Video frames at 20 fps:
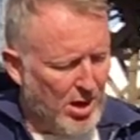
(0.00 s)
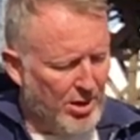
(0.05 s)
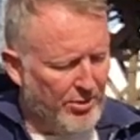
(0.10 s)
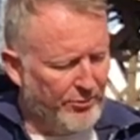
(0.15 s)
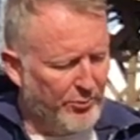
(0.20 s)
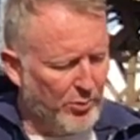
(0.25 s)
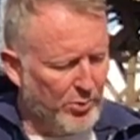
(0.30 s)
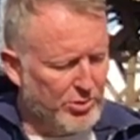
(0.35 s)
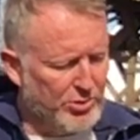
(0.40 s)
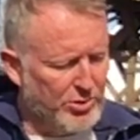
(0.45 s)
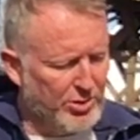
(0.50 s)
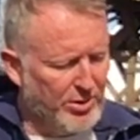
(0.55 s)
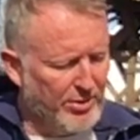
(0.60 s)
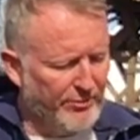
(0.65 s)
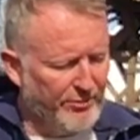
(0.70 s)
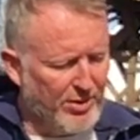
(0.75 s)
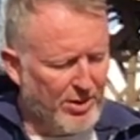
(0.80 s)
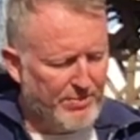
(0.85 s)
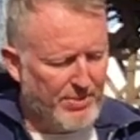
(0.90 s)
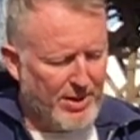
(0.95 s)
Unfortunately,
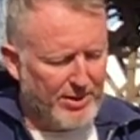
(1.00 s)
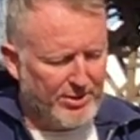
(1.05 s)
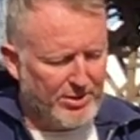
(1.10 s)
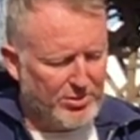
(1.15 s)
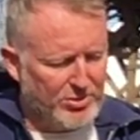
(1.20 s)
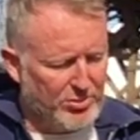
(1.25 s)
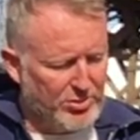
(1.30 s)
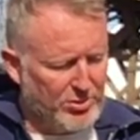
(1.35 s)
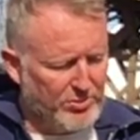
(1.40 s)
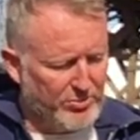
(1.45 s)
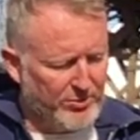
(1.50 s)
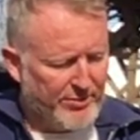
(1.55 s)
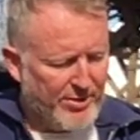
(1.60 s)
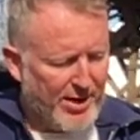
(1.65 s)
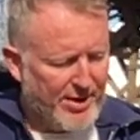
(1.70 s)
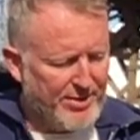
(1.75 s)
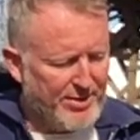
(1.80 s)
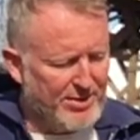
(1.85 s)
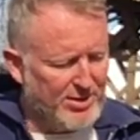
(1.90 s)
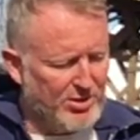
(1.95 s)
the feedback these students
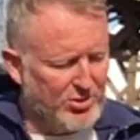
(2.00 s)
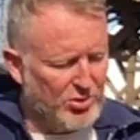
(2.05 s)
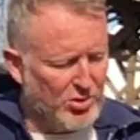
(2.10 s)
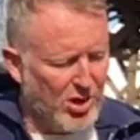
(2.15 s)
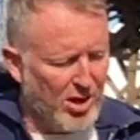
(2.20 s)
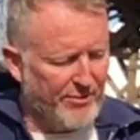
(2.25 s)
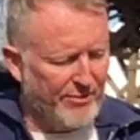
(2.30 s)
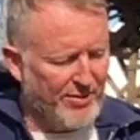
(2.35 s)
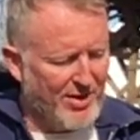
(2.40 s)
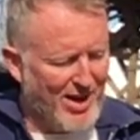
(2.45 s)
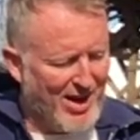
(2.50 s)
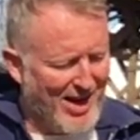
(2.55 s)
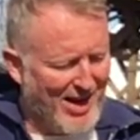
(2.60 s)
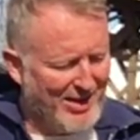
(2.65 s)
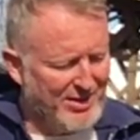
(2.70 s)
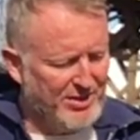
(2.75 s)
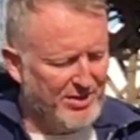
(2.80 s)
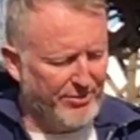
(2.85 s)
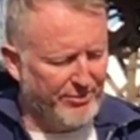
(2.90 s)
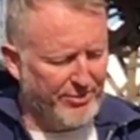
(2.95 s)
provide the teacher often
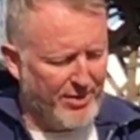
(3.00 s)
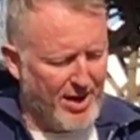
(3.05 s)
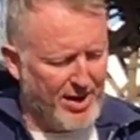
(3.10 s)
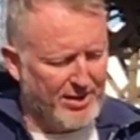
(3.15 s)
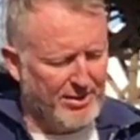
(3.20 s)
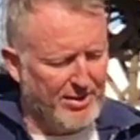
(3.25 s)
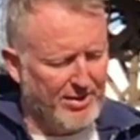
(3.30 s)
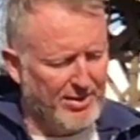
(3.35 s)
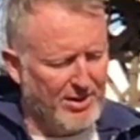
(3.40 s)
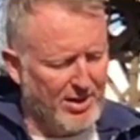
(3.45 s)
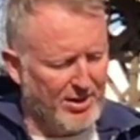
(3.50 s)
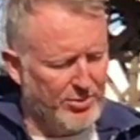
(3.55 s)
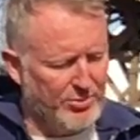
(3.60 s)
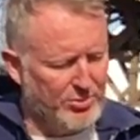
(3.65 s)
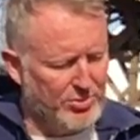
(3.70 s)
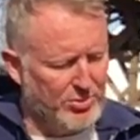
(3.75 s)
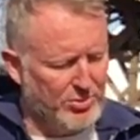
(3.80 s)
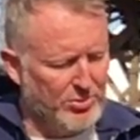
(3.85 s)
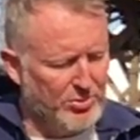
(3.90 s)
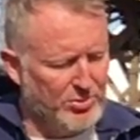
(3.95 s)
hides the fact that the other
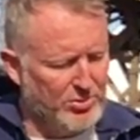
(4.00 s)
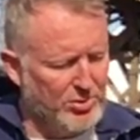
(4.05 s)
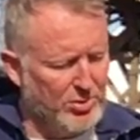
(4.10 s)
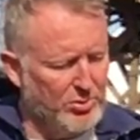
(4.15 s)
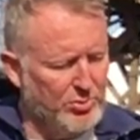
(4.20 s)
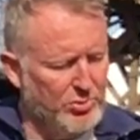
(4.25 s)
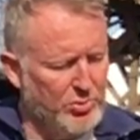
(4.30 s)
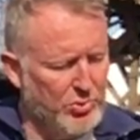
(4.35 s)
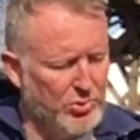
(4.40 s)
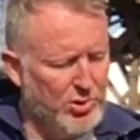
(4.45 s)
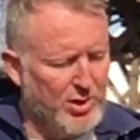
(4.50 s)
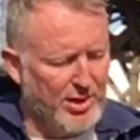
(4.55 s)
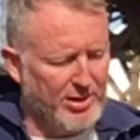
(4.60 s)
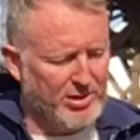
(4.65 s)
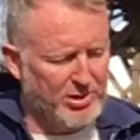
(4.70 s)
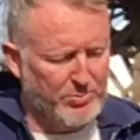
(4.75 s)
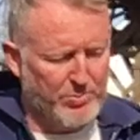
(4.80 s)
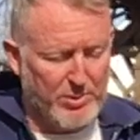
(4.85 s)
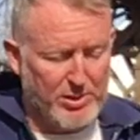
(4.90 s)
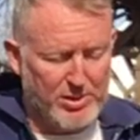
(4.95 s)
students, those who do
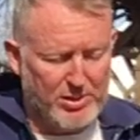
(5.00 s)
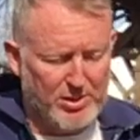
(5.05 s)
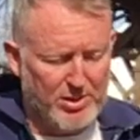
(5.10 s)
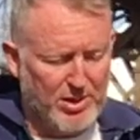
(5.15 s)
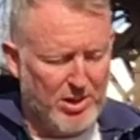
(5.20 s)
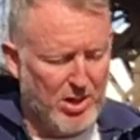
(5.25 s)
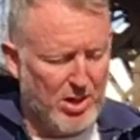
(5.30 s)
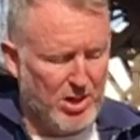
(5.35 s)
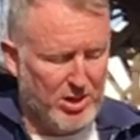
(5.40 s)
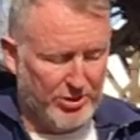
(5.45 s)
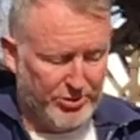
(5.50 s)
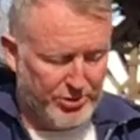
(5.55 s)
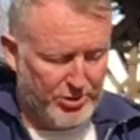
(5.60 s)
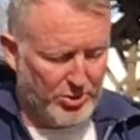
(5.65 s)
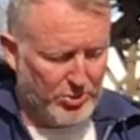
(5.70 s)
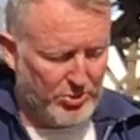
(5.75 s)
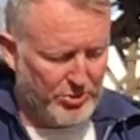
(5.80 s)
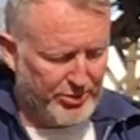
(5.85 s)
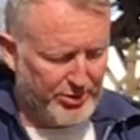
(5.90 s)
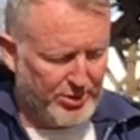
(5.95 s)
not speak
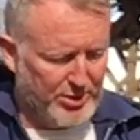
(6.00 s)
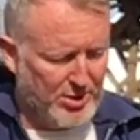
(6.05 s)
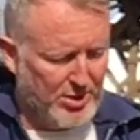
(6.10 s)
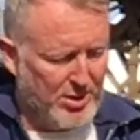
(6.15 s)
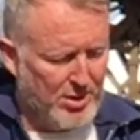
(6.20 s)
adult,